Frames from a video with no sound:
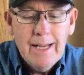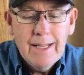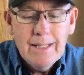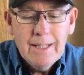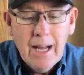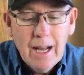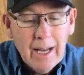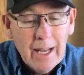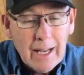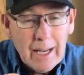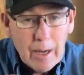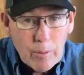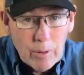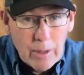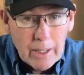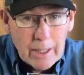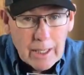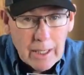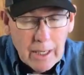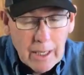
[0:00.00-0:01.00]
Not like I
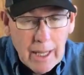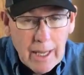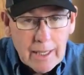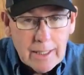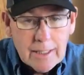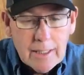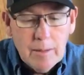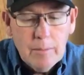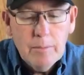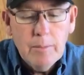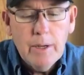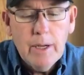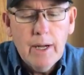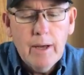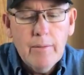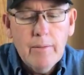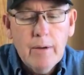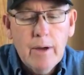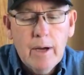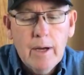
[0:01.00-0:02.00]
really collect them, but I,
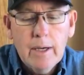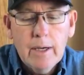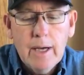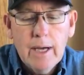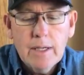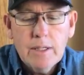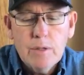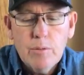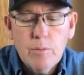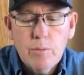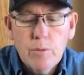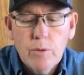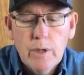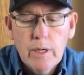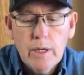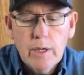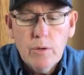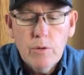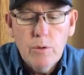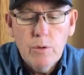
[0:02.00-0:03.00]
I got some
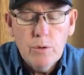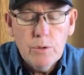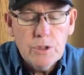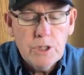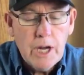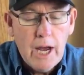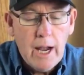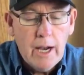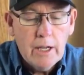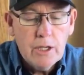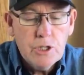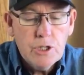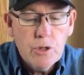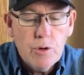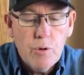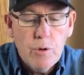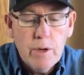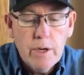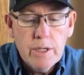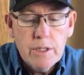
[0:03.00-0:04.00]
really cool challenge
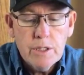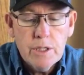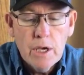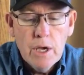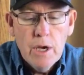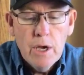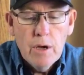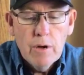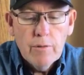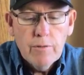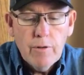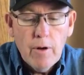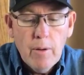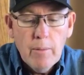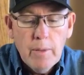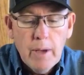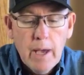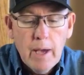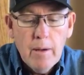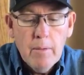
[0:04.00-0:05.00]
coins
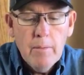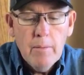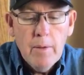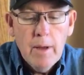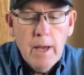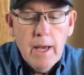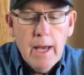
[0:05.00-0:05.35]
from him.